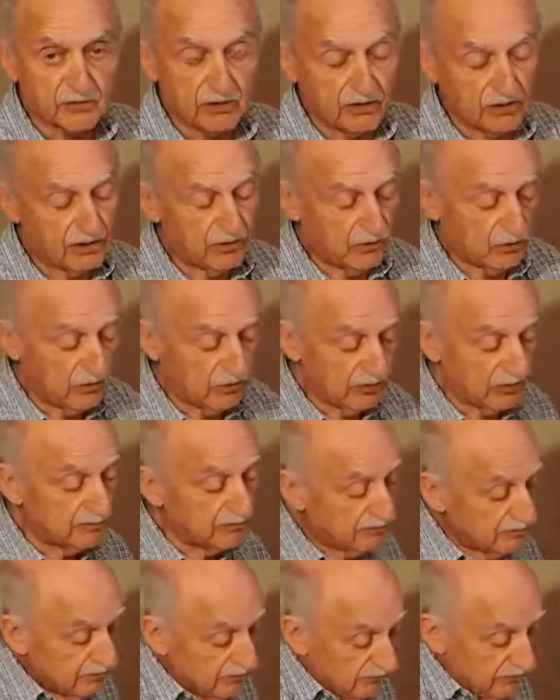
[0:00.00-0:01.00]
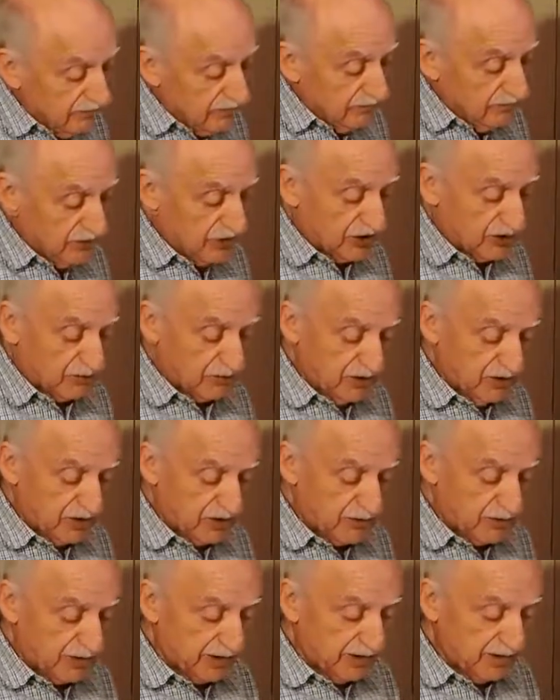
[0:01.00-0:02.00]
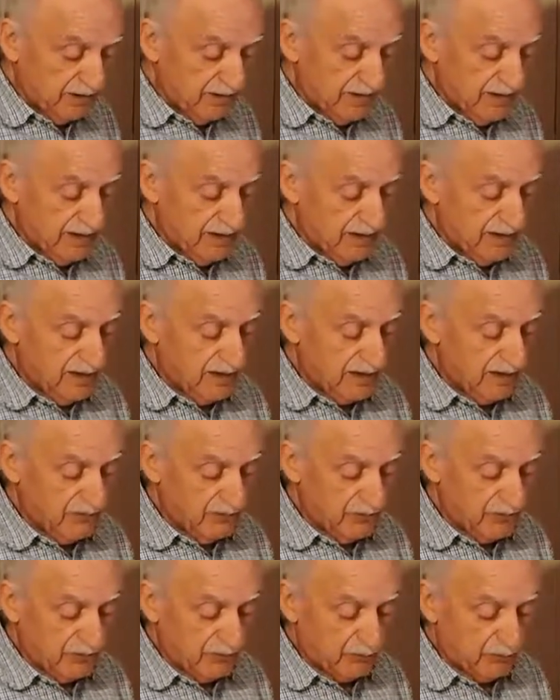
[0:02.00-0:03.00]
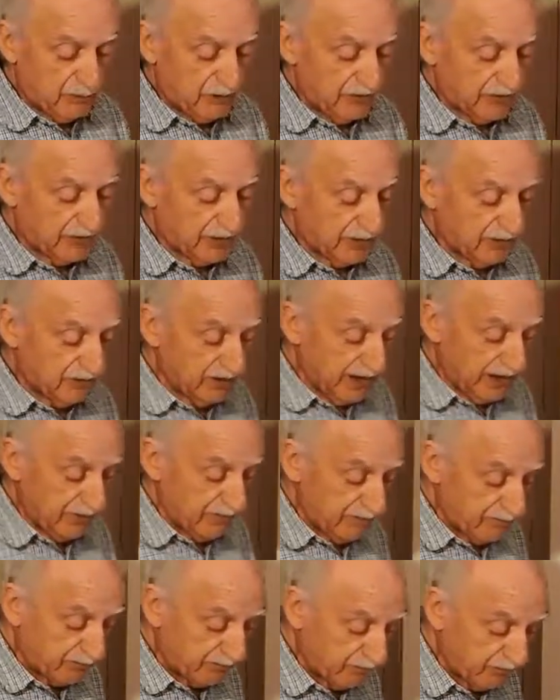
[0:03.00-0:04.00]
wrong, or just possibly perfectly right.